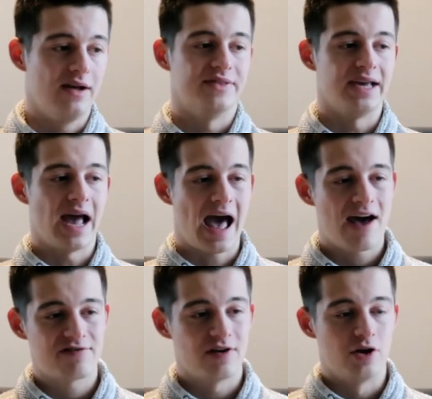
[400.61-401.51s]
They
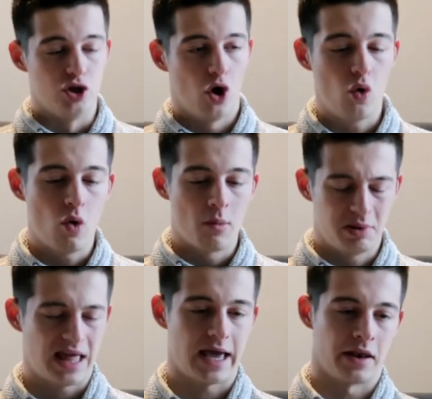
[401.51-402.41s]
have no
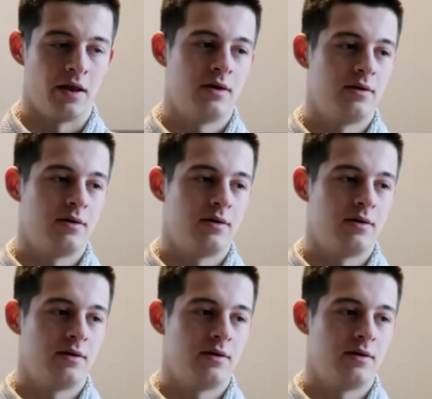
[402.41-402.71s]
plan.